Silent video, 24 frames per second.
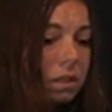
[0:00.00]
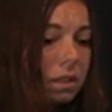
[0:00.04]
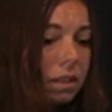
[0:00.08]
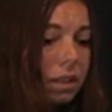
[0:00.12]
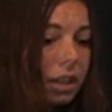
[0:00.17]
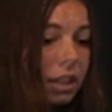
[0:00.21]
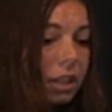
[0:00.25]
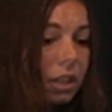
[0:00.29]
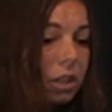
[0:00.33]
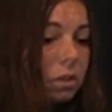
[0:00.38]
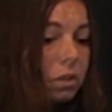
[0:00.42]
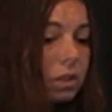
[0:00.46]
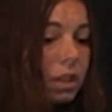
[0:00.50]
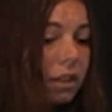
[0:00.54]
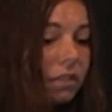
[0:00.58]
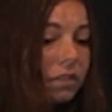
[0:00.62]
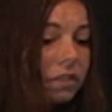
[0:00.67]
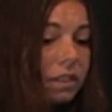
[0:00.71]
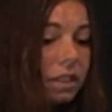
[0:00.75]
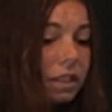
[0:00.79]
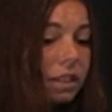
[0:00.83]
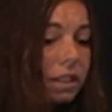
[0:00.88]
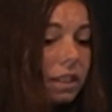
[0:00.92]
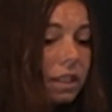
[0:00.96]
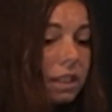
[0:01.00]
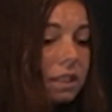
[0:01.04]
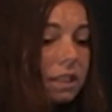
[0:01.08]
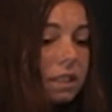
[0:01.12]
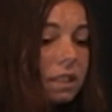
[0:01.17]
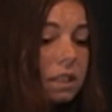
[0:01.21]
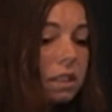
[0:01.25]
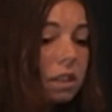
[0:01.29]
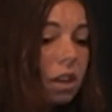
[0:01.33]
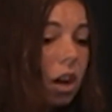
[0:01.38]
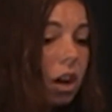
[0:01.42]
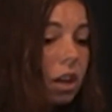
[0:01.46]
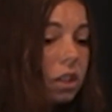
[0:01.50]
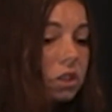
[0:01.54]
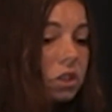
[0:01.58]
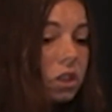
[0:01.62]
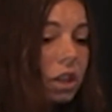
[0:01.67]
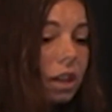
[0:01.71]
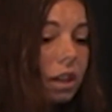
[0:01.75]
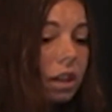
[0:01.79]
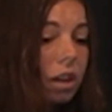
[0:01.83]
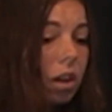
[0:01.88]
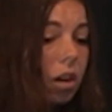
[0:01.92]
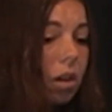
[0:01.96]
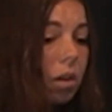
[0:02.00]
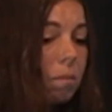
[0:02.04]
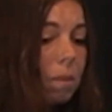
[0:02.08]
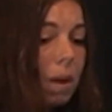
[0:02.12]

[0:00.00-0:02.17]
Like, you definitely did not check all